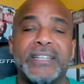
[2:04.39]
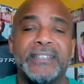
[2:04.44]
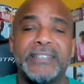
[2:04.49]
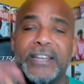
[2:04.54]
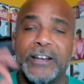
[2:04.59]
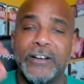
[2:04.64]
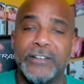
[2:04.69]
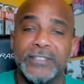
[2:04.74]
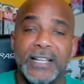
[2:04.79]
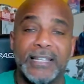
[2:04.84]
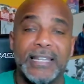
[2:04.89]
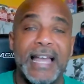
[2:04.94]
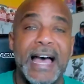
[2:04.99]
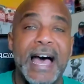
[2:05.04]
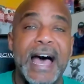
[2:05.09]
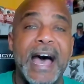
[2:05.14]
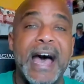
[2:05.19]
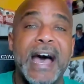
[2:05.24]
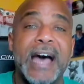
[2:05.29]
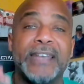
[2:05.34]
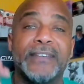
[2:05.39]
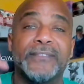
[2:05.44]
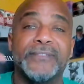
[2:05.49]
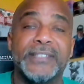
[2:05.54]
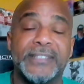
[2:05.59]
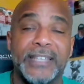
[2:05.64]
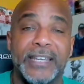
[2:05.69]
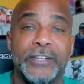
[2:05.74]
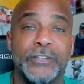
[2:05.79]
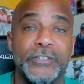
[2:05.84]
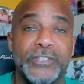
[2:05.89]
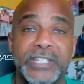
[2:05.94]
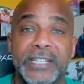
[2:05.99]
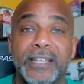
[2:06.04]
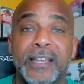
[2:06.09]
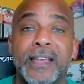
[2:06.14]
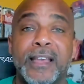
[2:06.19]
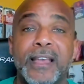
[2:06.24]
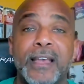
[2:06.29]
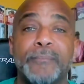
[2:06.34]
There is a lot of synergy
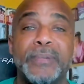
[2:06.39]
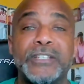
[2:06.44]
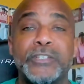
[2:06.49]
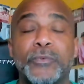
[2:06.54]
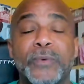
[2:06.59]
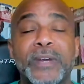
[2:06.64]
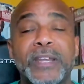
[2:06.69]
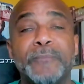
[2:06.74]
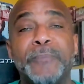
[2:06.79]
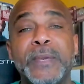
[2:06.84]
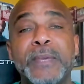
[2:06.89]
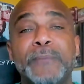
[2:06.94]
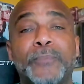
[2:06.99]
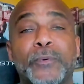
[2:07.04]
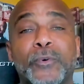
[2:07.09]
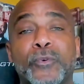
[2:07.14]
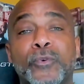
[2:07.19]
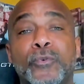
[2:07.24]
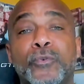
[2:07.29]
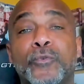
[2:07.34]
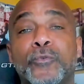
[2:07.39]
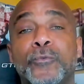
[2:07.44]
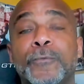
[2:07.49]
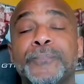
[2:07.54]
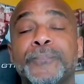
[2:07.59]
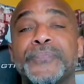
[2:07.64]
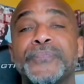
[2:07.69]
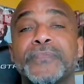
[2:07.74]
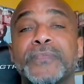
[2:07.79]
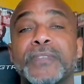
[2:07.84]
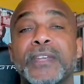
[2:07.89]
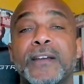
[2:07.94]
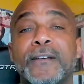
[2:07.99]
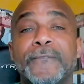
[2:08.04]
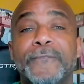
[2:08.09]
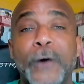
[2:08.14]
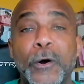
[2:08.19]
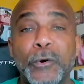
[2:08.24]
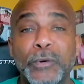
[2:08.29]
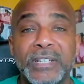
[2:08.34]
between people who
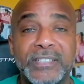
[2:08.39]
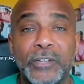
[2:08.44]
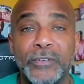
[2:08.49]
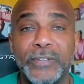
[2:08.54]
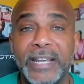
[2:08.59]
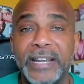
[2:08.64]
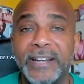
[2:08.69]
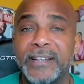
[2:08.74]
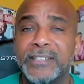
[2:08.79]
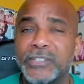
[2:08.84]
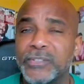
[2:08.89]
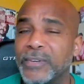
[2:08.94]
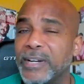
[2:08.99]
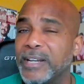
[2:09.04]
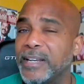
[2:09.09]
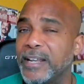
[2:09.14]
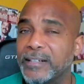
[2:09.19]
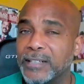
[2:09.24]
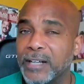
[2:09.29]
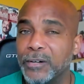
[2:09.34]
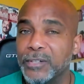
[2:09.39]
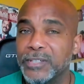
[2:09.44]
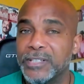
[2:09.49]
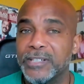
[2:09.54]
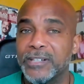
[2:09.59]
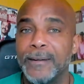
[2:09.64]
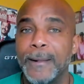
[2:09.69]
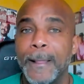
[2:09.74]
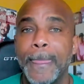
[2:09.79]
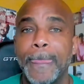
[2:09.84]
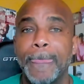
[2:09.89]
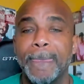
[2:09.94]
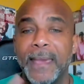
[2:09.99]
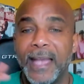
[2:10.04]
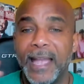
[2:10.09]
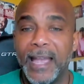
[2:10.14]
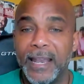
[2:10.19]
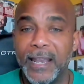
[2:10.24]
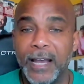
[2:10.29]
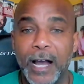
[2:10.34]
focus on their history and their culture
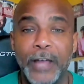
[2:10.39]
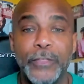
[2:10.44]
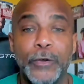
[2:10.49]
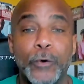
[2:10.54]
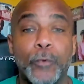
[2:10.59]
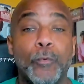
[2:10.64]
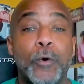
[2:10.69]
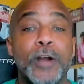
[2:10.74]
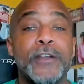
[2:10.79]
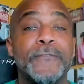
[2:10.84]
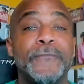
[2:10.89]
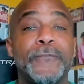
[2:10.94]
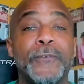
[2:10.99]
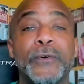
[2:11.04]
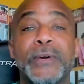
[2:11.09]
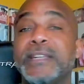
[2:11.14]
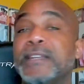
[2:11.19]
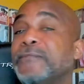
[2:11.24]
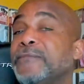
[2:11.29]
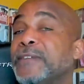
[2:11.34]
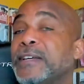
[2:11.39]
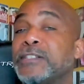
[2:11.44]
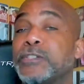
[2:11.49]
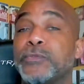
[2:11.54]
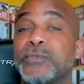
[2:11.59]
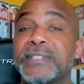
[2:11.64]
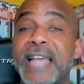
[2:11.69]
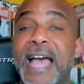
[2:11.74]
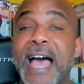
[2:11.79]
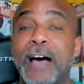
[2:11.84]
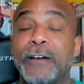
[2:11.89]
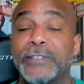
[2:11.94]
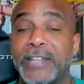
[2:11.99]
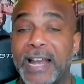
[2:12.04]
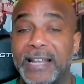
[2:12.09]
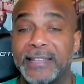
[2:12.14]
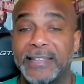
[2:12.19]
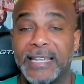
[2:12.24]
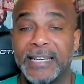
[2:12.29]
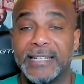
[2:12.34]
and other wonderful individuals out there.
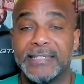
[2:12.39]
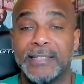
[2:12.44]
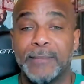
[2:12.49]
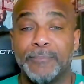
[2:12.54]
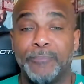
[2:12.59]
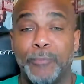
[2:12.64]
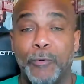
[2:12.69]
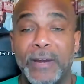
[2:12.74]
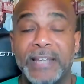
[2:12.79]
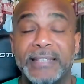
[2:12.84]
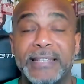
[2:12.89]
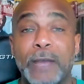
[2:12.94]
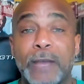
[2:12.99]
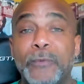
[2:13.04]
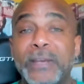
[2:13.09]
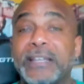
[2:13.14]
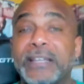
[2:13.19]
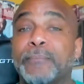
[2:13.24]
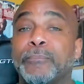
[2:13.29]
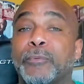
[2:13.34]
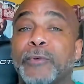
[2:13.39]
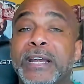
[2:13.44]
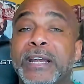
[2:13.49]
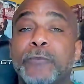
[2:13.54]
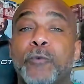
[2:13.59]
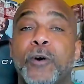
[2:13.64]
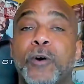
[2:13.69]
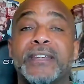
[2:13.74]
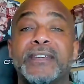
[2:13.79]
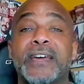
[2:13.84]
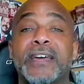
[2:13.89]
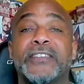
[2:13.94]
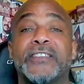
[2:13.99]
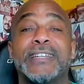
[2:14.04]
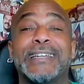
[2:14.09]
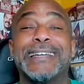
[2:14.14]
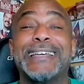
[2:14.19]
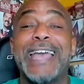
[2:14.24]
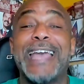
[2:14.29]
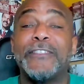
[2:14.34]
I think it's a point that we can bring one another
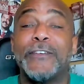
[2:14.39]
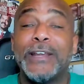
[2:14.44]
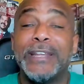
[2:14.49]
together.